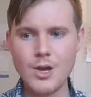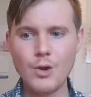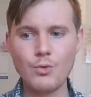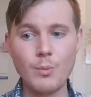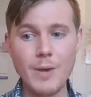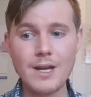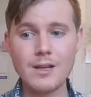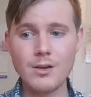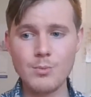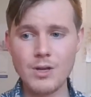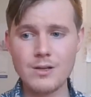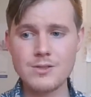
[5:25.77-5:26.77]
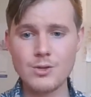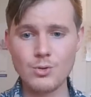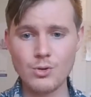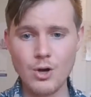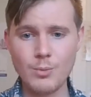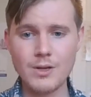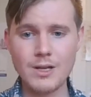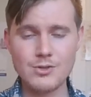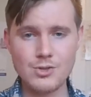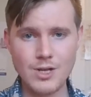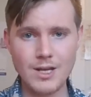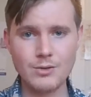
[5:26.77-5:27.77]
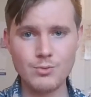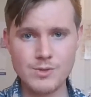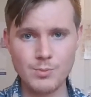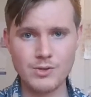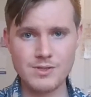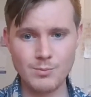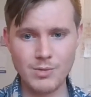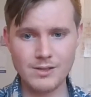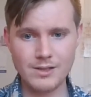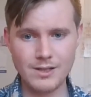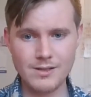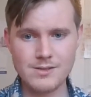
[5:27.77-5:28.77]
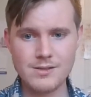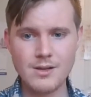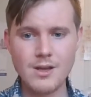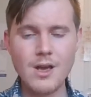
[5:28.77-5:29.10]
remaining committed to your common and shared responsibilities.